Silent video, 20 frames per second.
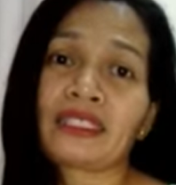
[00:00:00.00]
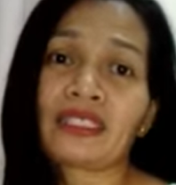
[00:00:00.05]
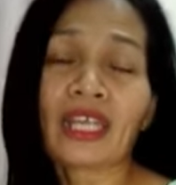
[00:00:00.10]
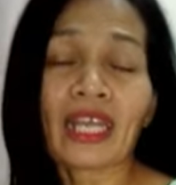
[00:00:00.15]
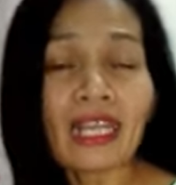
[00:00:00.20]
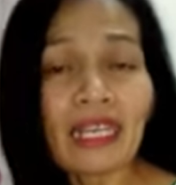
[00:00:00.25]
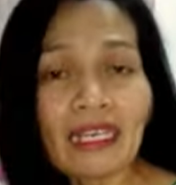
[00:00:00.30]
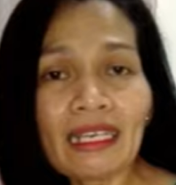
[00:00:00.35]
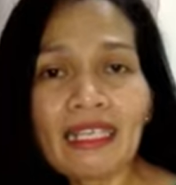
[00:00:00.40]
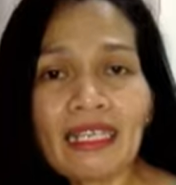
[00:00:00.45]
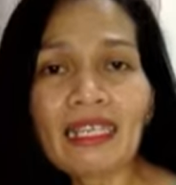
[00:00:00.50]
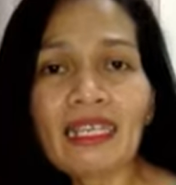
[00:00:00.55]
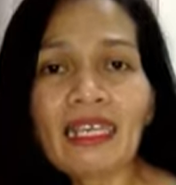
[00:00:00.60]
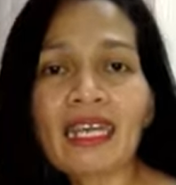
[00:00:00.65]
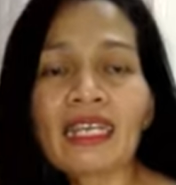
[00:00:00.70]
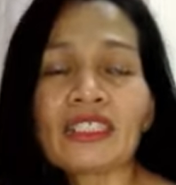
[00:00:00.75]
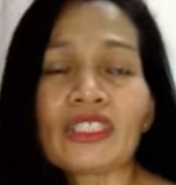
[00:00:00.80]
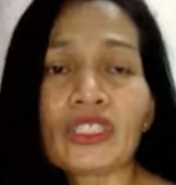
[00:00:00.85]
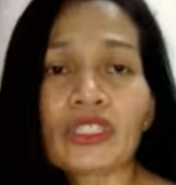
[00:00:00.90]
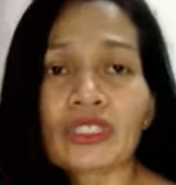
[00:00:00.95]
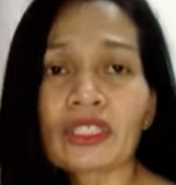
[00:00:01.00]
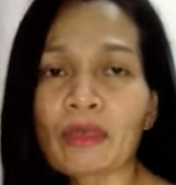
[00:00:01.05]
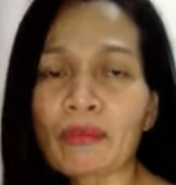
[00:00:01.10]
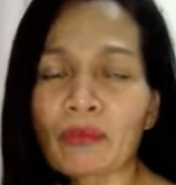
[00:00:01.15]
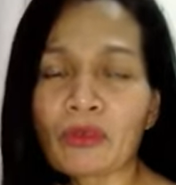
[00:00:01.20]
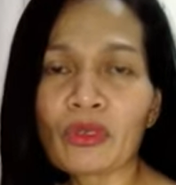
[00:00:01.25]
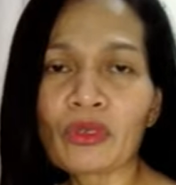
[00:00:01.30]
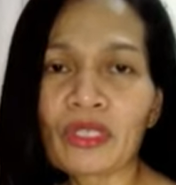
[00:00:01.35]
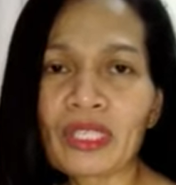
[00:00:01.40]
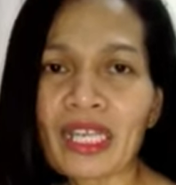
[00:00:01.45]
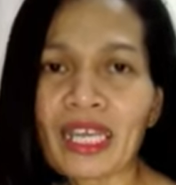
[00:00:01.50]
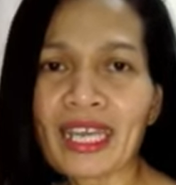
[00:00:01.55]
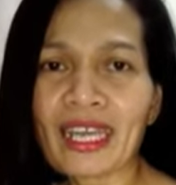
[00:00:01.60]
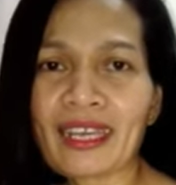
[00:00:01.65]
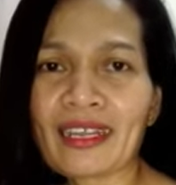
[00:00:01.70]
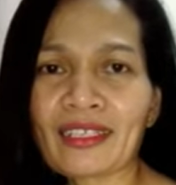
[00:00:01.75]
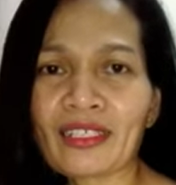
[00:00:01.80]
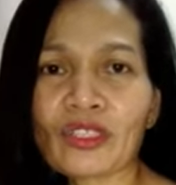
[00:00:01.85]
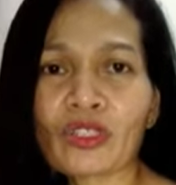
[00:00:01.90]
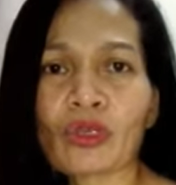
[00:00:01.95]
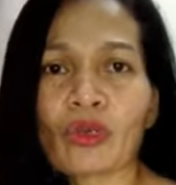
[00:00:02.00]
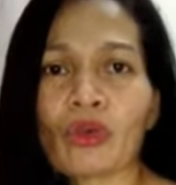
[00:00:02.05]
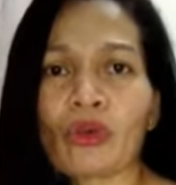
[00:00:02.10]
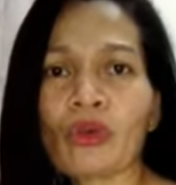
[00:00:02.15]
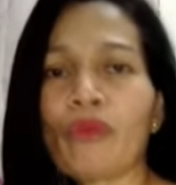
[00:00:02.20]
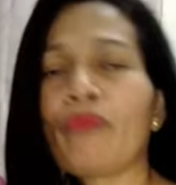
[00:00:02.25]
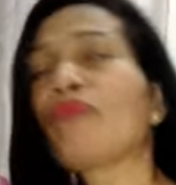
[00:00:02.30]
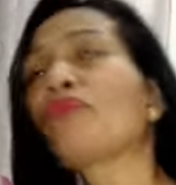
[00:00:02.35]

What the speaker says: daily I just upload here, so